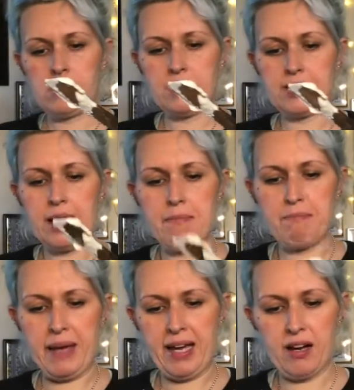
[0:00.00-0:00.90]
say a
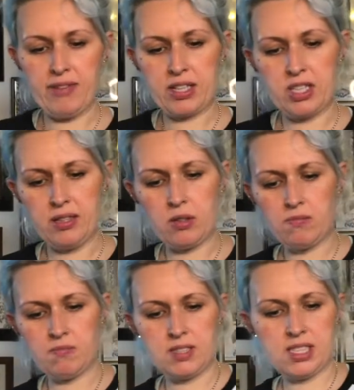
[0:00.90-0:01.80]
bit, I've actually
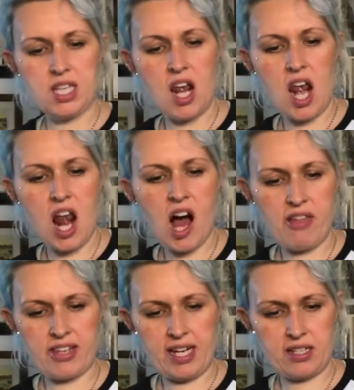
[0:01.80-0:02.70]

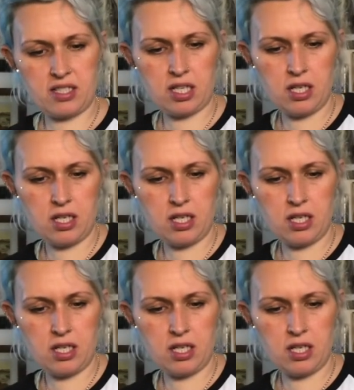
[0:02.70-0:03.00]
slathered it.